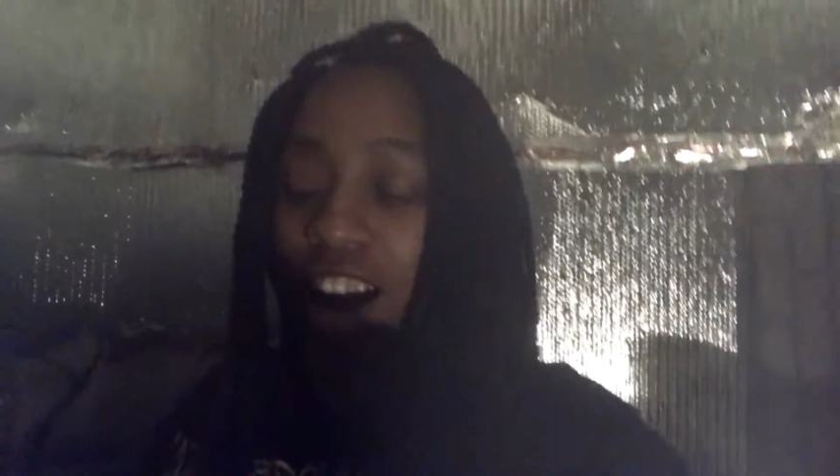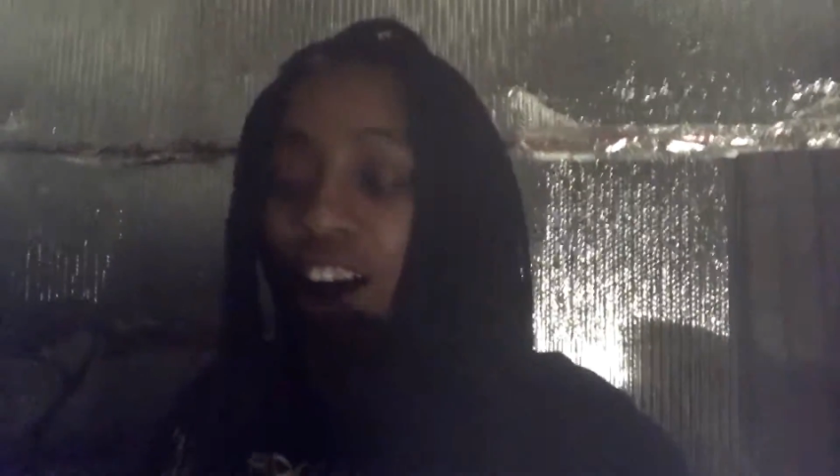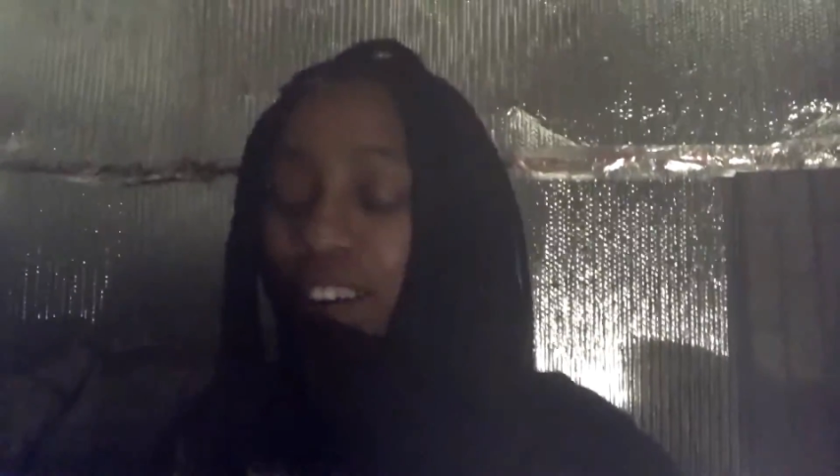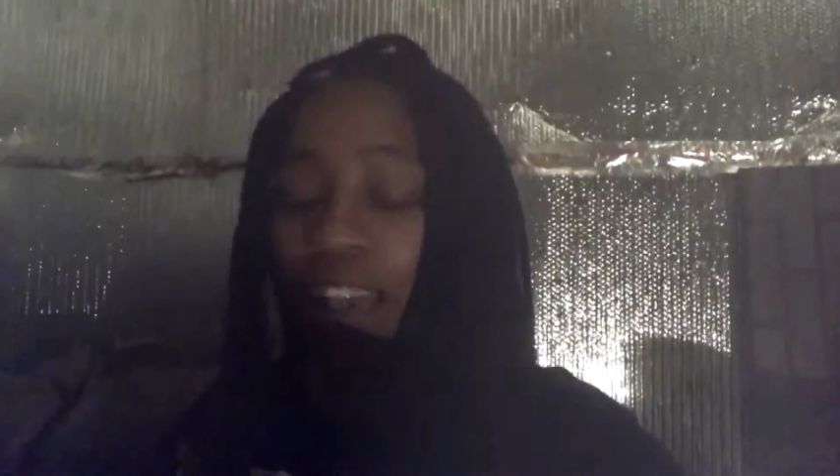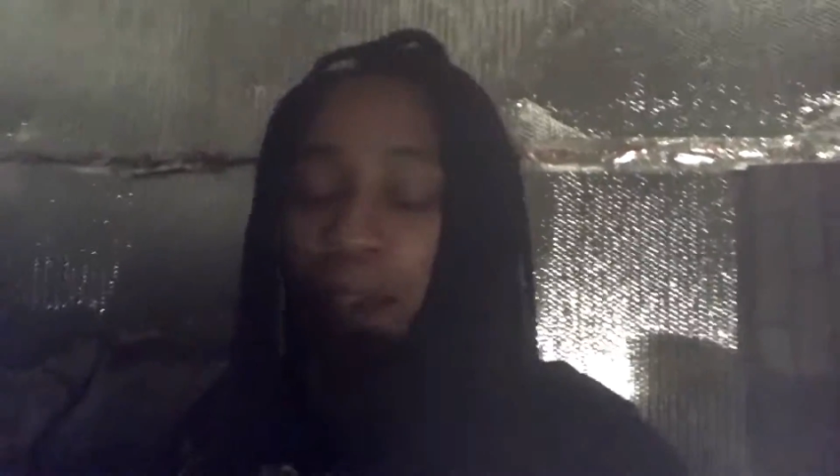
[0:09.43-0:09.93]

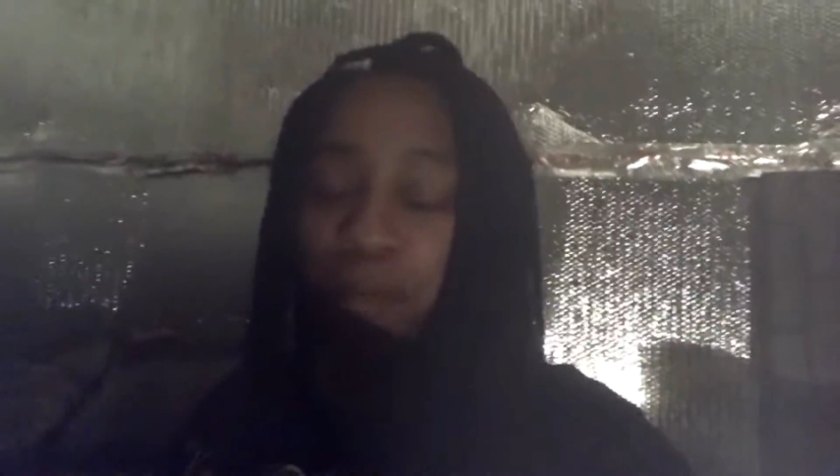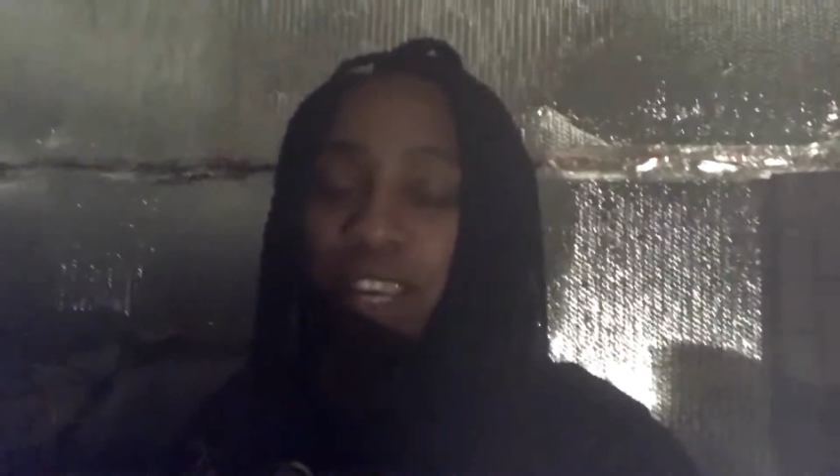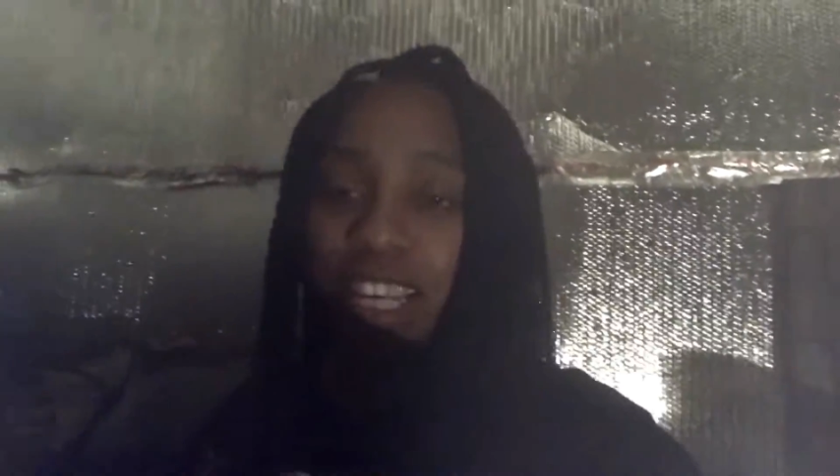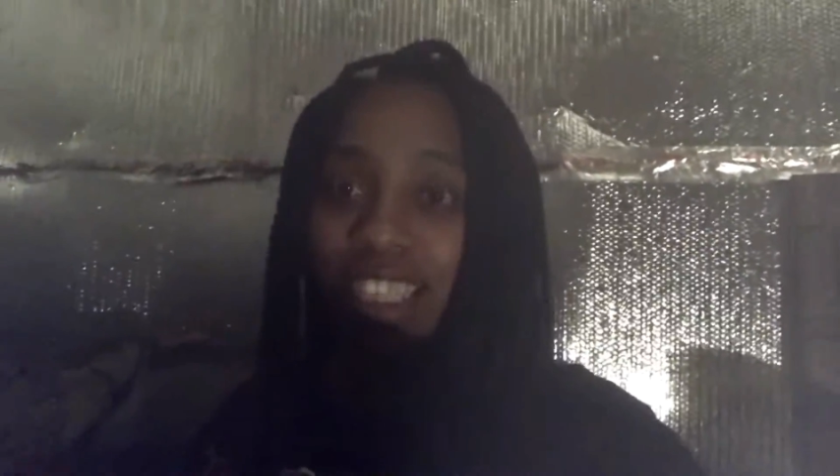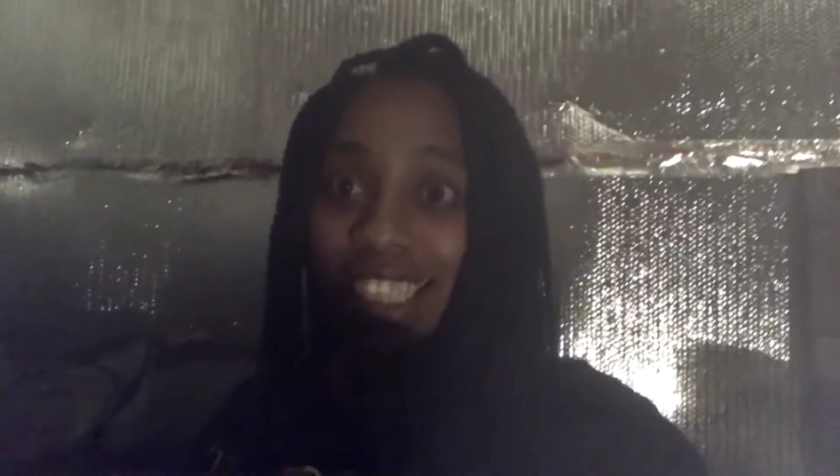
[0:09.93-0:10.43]
Okay,
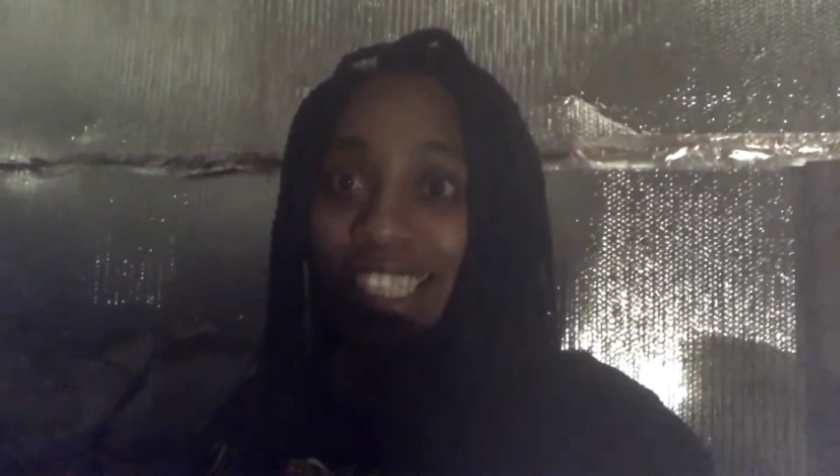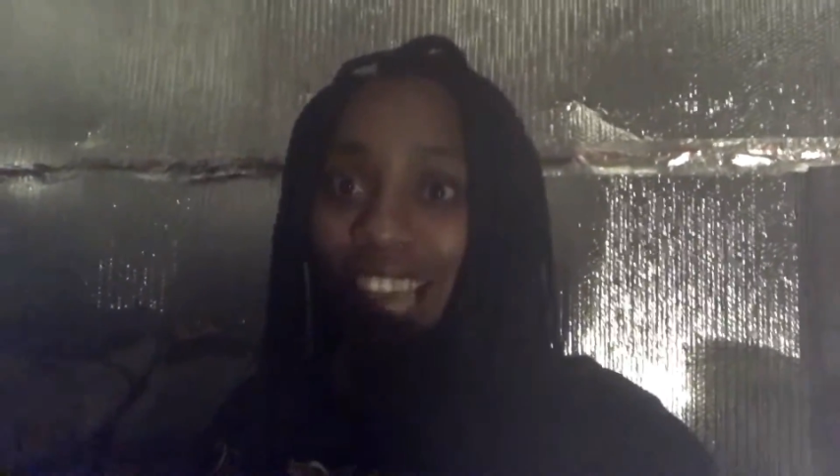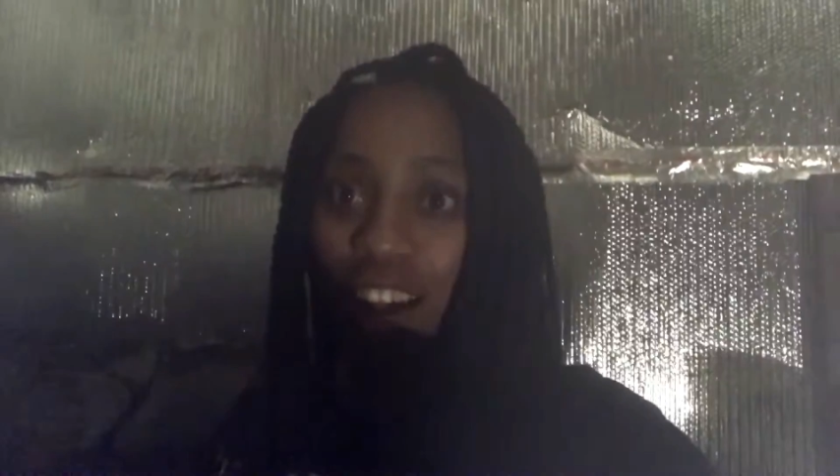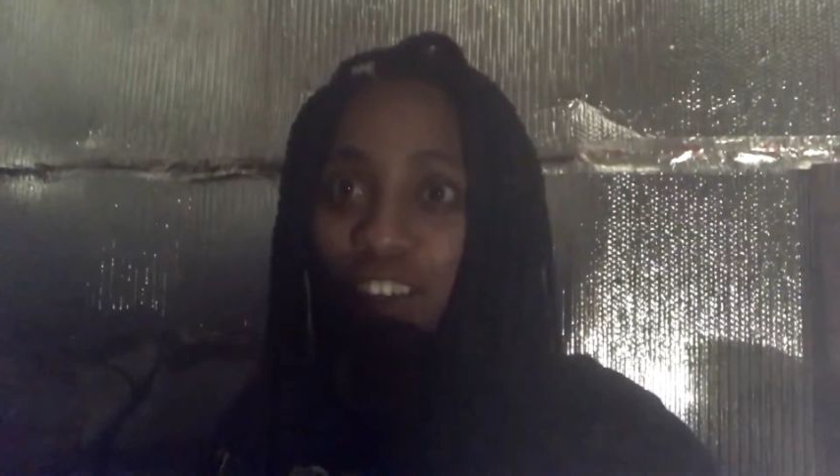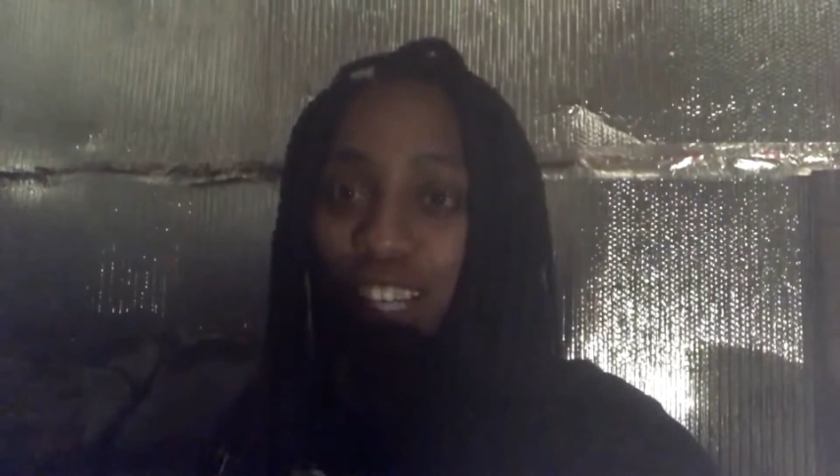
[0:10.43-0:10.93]
me and
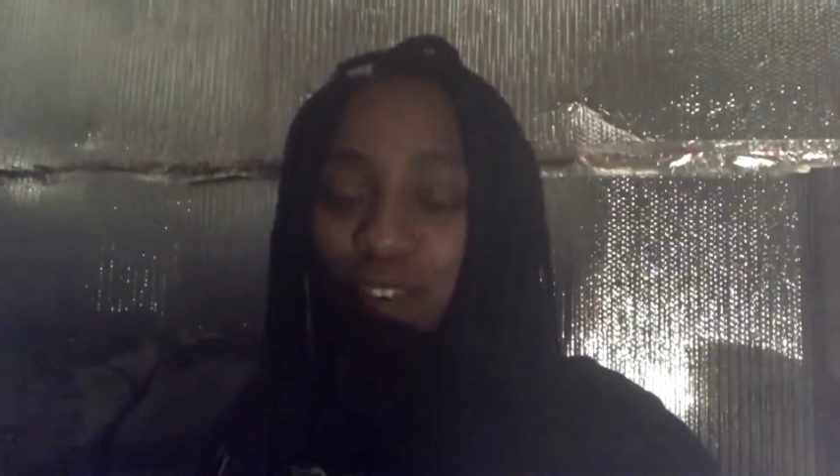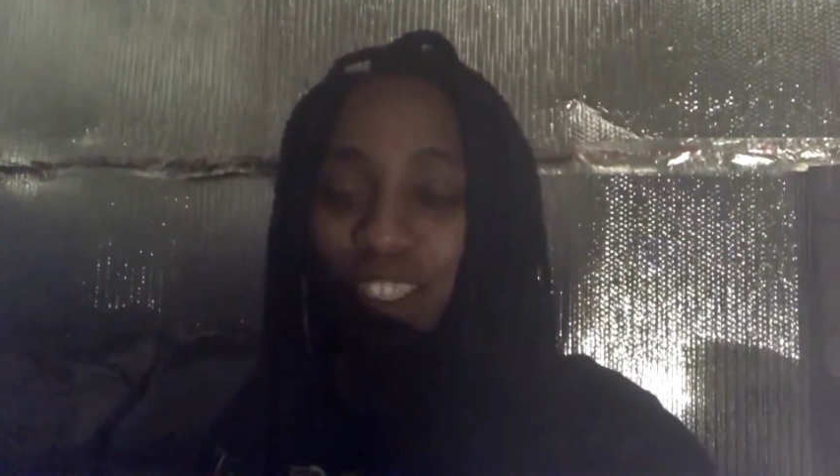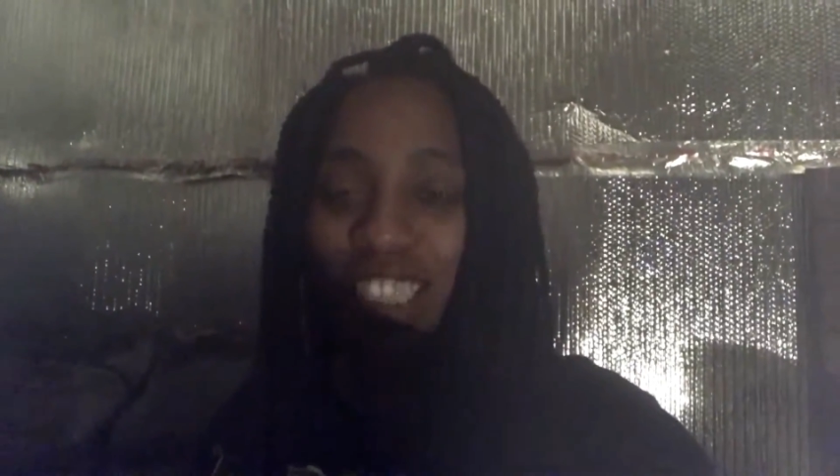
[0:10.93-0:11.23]
T-Dog here were